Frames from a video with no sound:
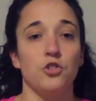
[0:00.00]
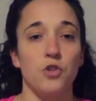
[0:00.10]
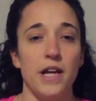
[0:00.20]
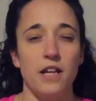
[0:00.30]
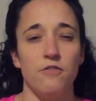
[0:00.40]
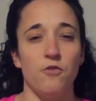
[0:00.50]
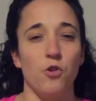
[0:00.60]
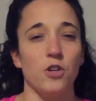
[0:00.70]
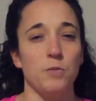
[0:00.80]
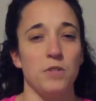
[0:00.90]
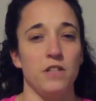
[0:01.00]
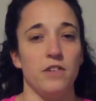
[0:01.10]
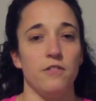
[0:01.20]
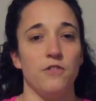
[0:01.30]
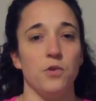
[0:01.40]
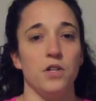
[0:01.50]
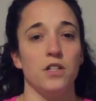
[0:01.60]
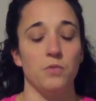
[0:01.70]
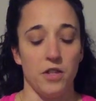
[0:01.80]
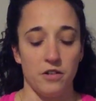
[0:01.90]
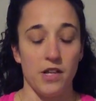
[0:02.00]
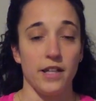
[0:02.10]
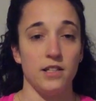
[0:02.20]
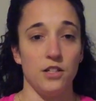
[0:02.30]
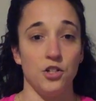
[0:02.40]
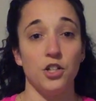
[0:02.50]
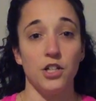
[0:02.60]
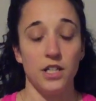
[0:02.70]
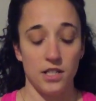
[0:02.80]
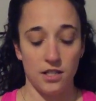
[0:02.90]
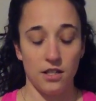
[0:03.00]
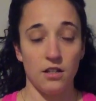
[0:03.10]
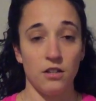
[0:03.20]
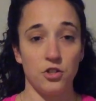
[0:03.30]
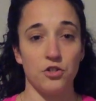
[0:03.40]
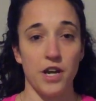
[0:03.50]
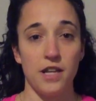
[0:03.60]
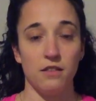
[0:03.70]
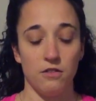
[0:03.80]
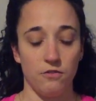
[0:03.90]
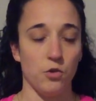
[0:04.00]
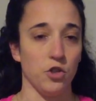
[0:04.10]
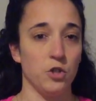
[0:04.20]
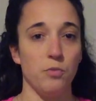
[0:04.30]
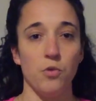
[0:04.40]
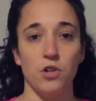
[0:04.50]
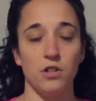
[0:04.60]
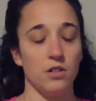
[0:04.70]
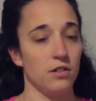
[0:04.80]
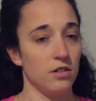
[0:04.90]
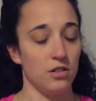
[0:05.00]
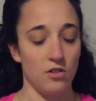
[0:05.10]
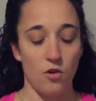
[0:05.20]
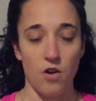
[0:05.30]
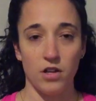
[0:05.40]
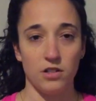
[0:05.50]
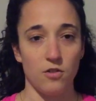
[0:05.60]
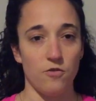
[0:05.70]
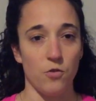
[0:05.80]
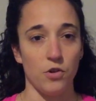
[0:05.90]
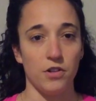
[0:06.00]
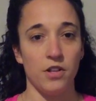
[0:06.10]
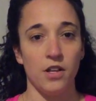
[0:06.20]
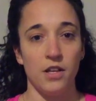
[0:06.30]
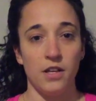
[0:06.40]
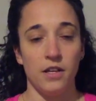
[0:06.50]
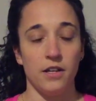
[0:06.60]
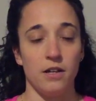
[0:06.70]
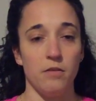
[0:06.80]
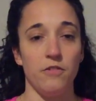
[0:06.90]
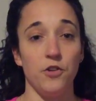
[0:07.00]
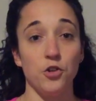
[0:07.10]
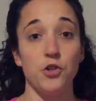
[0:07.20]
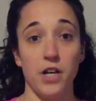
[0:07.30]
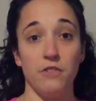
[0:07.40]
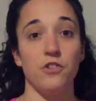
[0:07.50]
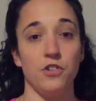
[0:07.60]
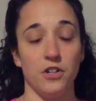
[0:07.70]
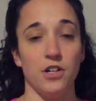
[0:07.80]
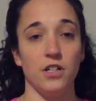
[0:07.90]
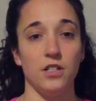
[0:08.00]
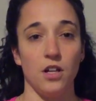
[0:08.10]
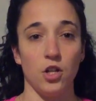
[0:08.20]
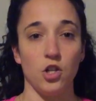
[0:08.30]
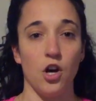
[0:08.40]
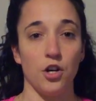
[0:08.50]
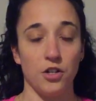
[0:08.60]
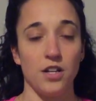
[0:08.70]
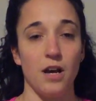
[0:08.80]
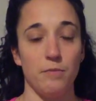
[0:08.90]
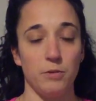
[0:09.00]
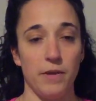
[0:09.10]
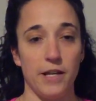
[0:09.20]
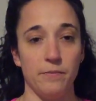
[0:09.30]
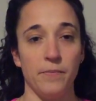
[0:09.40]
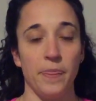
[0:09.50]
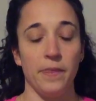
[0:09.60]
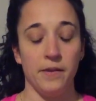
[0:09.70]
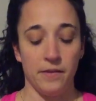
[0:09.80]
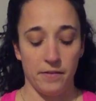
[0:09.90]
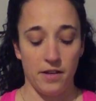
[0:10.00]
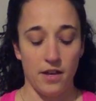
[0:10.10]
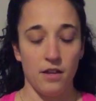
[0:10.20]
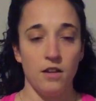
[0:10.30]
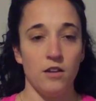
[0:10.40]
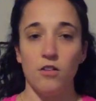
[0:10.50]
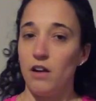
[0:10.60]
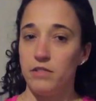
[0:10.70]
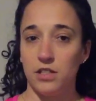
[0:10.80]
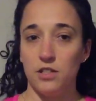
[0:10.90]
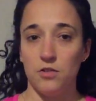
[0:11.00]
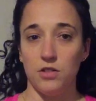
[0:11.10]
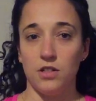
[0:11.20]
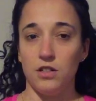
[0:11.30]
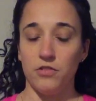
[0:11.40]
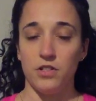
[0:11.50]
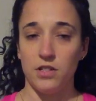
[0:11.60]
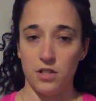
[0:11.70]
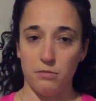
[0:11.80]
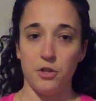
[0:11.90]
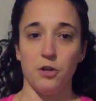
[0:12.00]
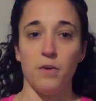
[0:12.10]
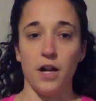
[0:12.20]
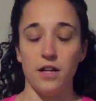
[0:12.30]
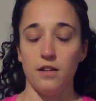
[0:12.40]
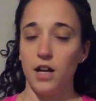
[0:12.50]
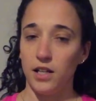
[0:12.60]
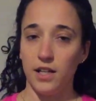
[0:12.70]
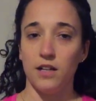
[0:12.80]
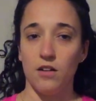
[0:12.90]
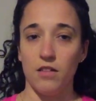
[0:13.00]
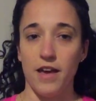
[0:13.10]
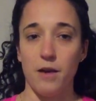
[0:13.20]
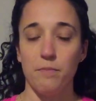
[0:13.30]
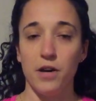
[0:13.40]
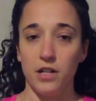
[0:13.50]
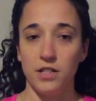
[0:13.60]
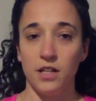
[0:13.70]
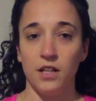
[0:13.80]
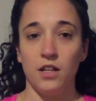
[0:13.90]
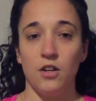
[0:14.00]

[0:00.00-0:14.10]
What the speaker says: training for a specific focus, whether that's endurance, strength, for sport, so on and so forth. If you're training for endurance, a longer time span, okay, you're obviously using a different system in your body. You're not going to get in all that, but